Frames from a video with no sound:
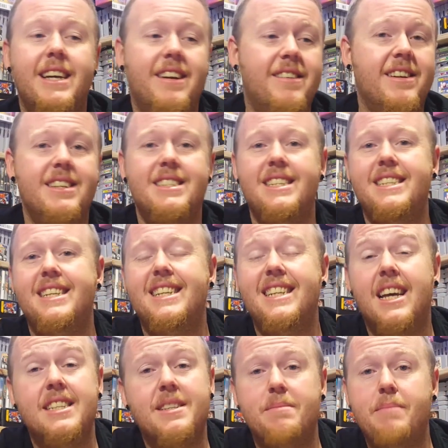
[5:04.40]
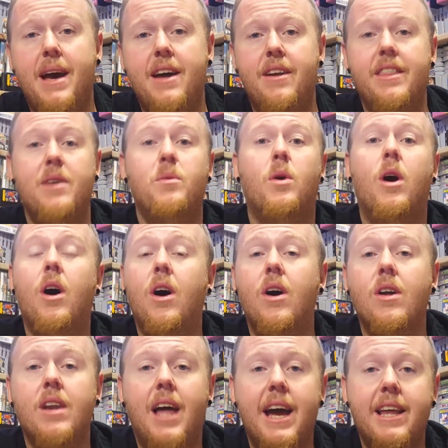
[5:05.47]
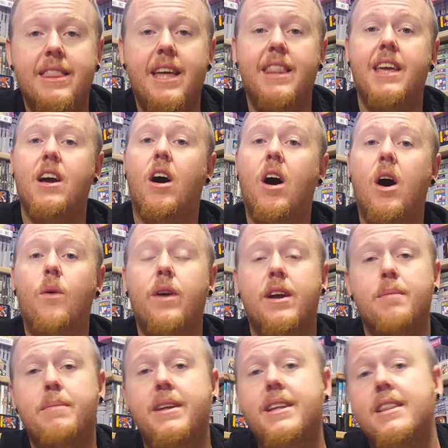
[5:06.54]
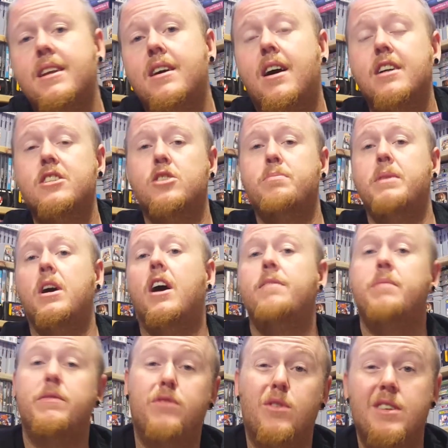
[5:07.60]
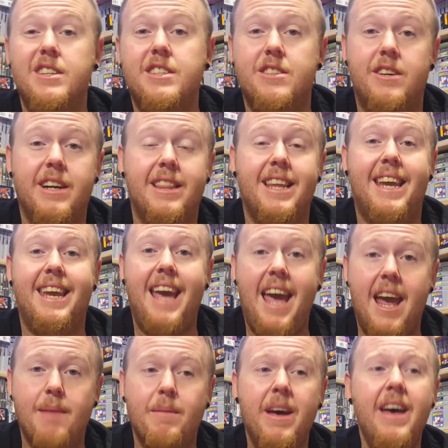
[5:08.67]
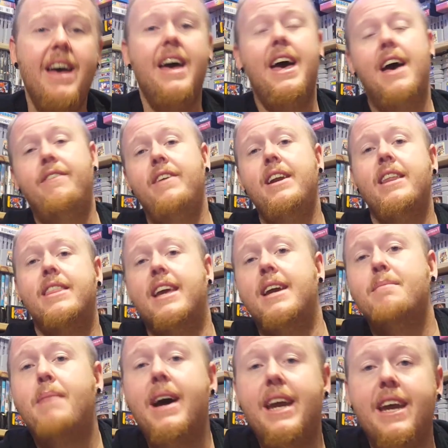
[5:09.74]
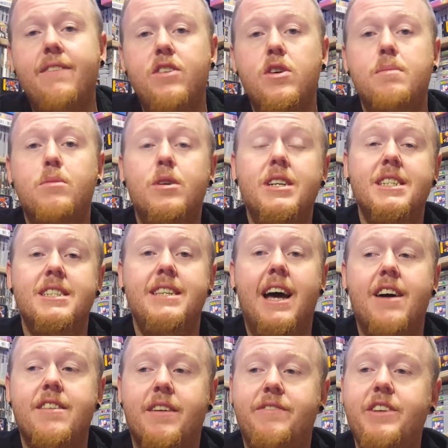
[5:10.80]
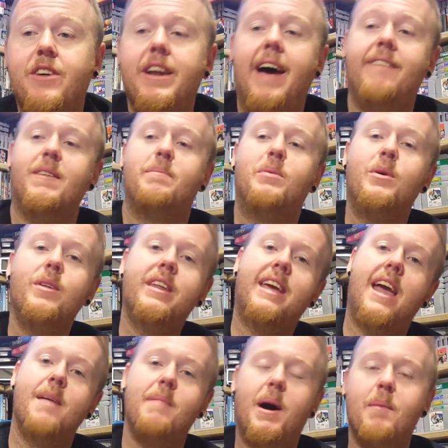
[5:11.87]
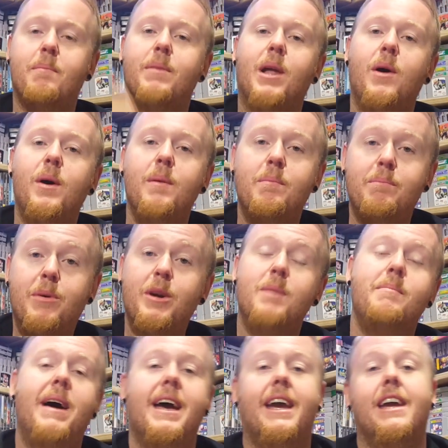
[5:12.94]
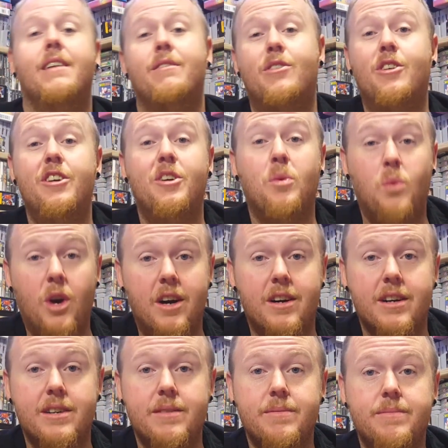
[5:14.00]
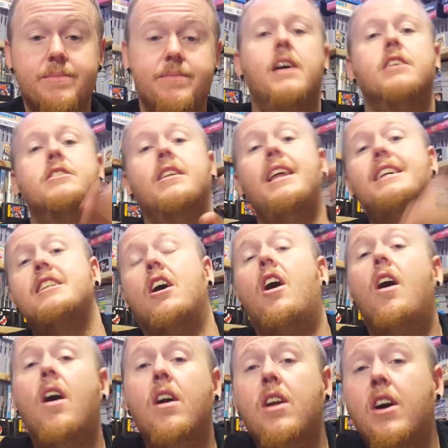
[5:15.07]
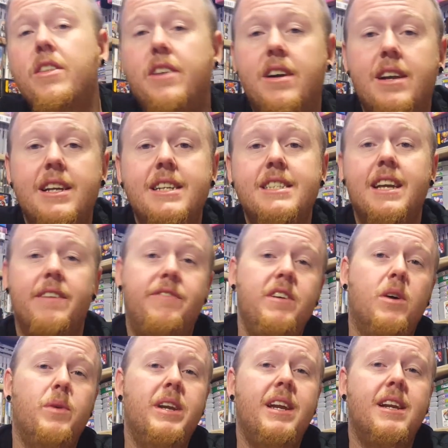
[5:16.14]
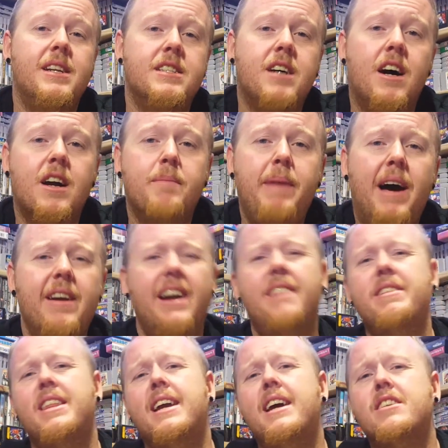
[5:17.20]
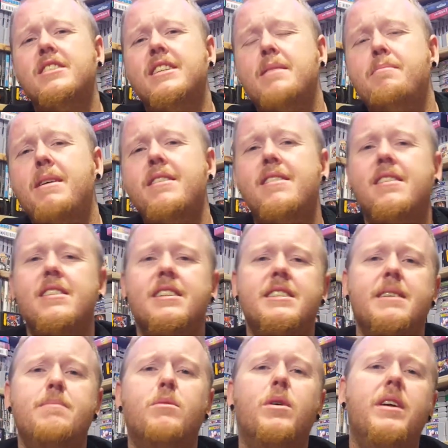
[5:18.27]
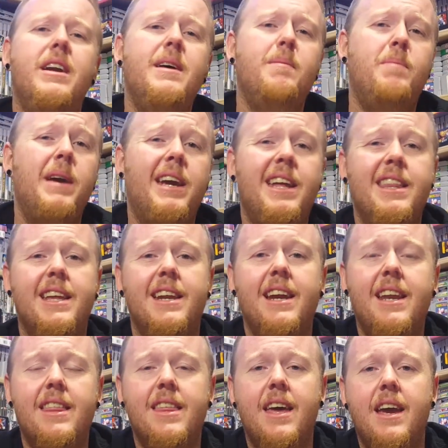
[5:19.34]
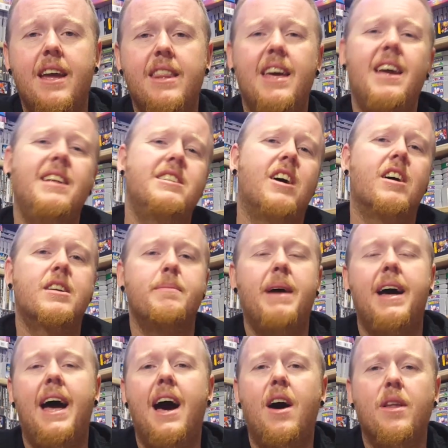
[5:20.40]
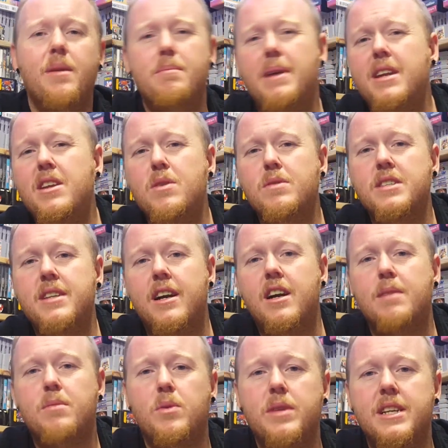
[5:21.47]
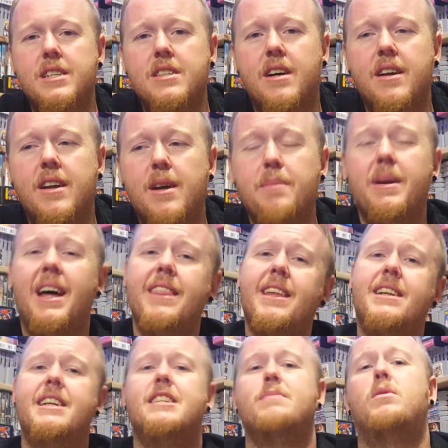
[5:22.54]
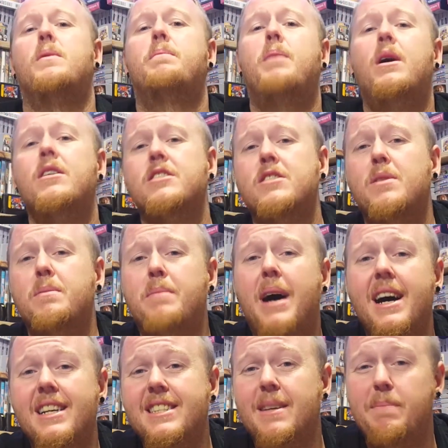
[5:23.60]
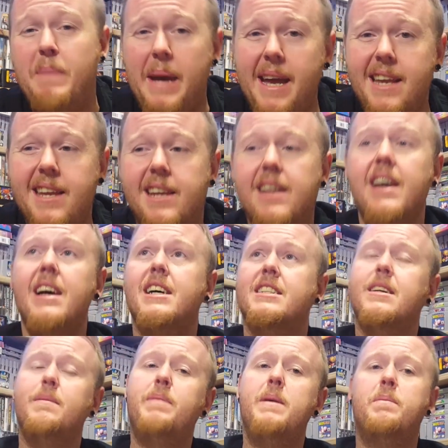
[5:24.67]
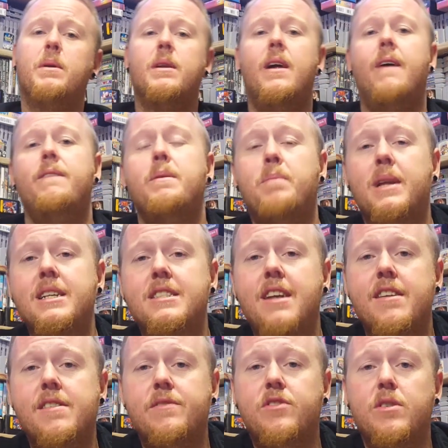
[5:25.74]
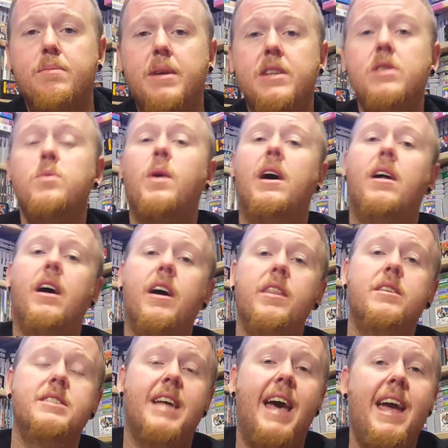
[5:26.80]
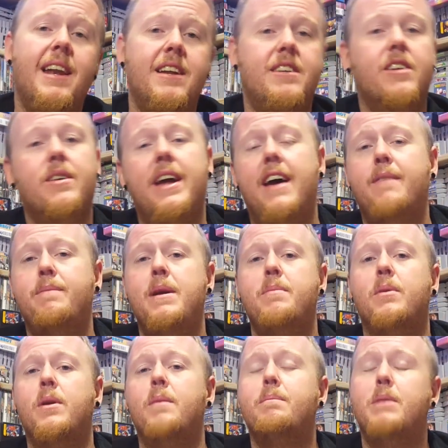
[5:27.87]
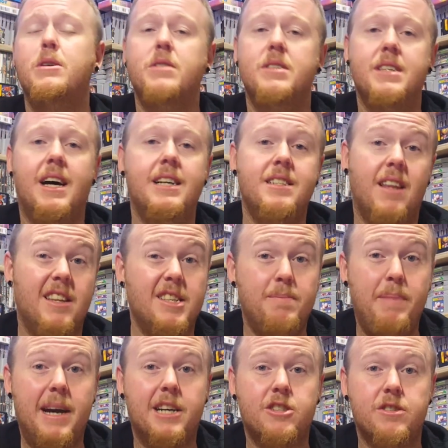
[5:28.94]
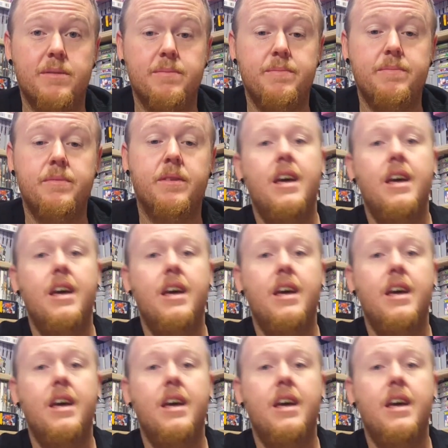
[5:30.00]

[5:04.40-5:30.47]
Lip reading: Sega Genesis, it doesn't matter. They were all like that. They all recommend that the console be off before inserting the game. If anything, it might give you a more nostalgic feel to have to pull the game out, blow it, put it back in for it to work. So that's all on their list I feel we needed to talk about. Everything else they mentioned does seem more nitpicky than anything. They talked about how the menu was terrible when they started up, but I think that's more personal biased opinion. Some people love the PlayStation 4 menu while others hate it. You're going to have people on both sides of the spectrum.